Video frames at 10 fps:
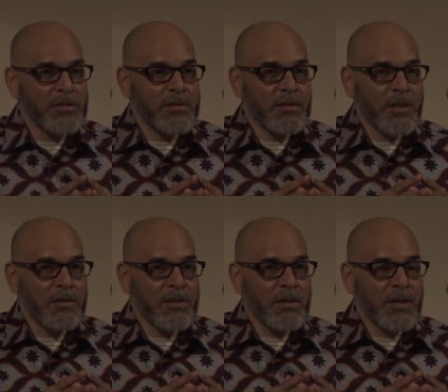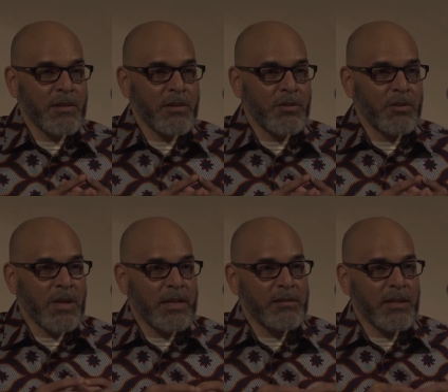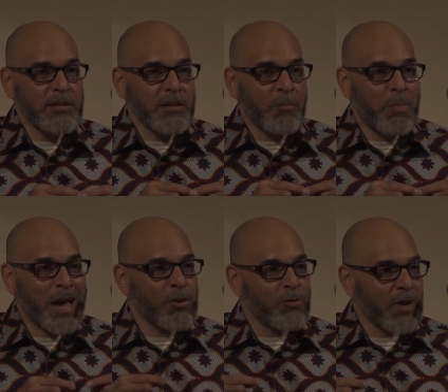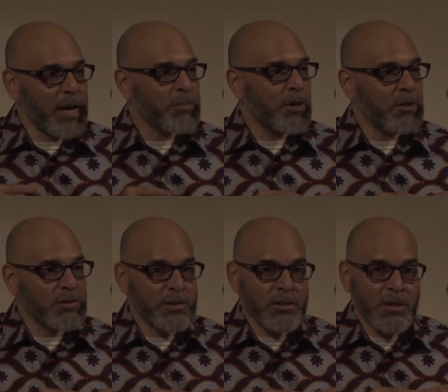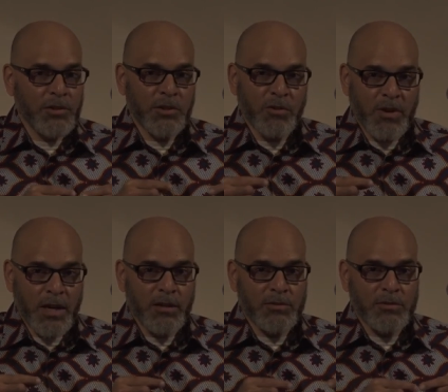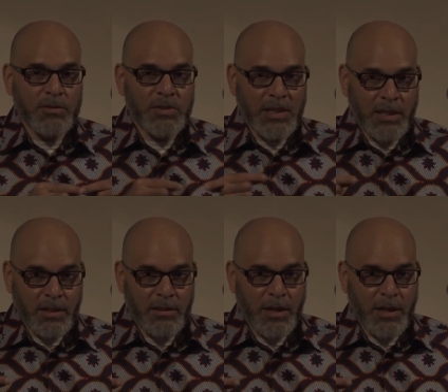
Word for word: this, in, in, in the United States, a battle rap culture underground scene.